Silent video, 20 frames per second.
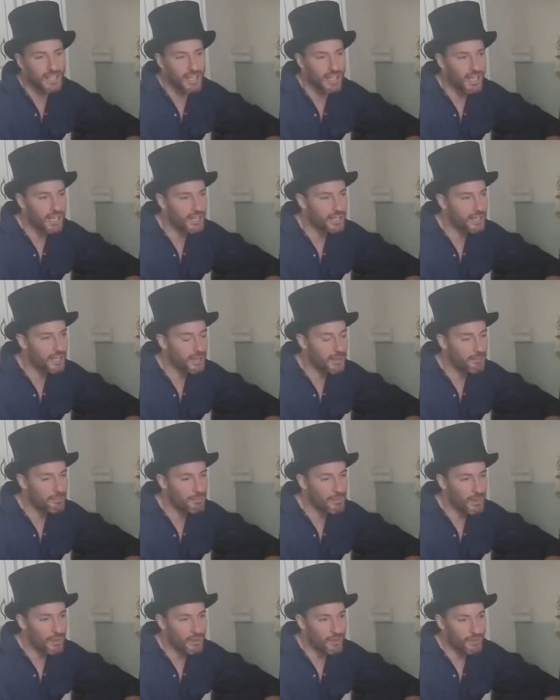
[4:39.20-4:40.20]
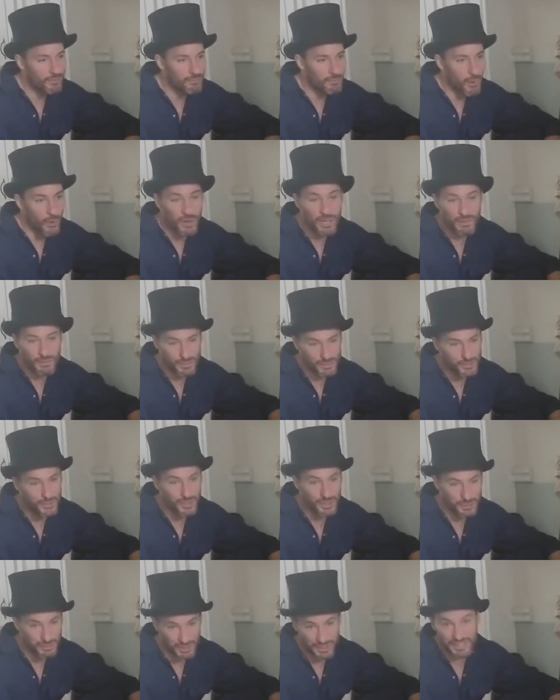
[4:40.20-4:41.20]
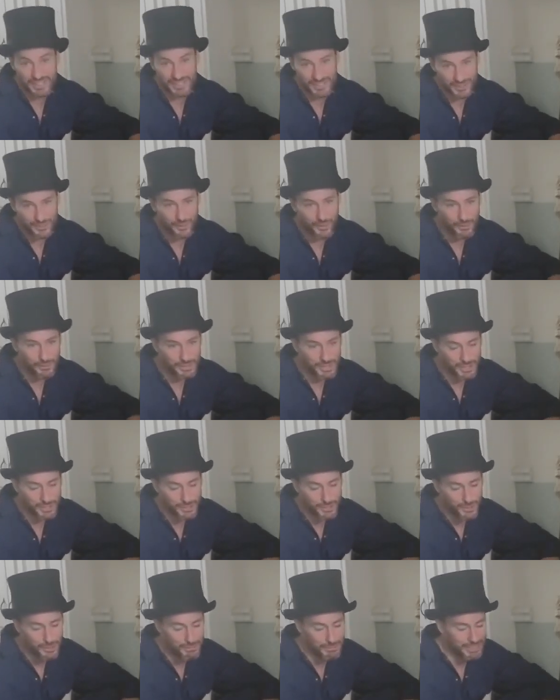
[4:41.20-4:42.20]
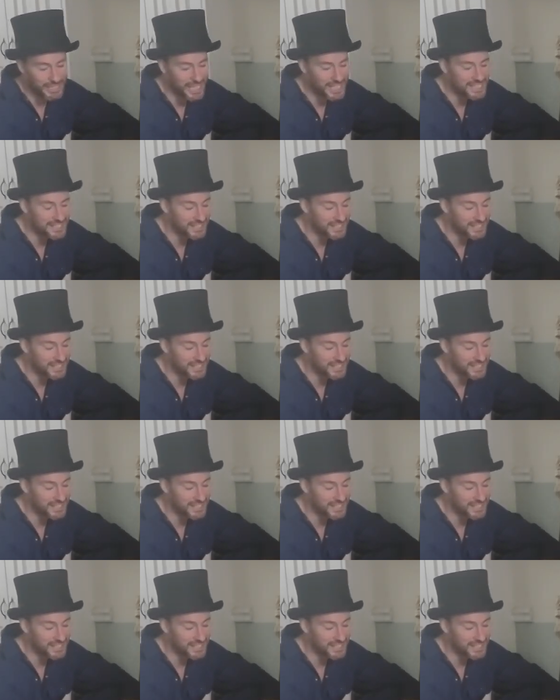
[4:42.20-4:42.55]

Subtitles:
And I never saw this, but this is obviously a story my dad